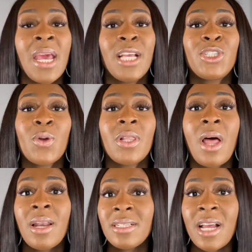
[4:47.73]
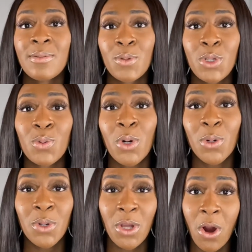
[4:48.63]
And so a lot of times when you
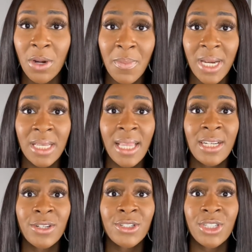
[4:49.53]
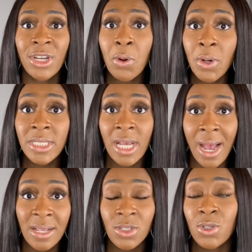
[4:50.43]
work with hard money lenders, they're going to
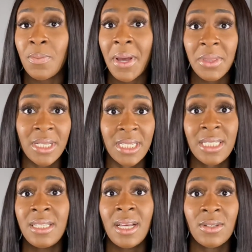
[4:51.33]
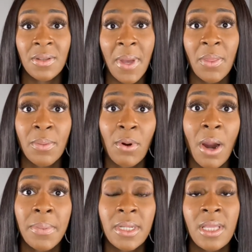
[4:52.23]
ask you about the details about the
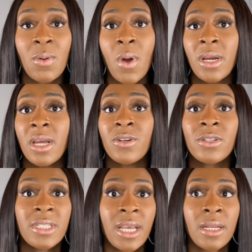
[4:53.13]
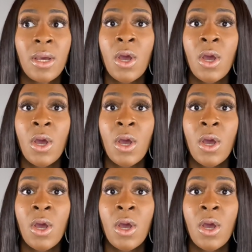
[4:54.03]
property. They want to understand,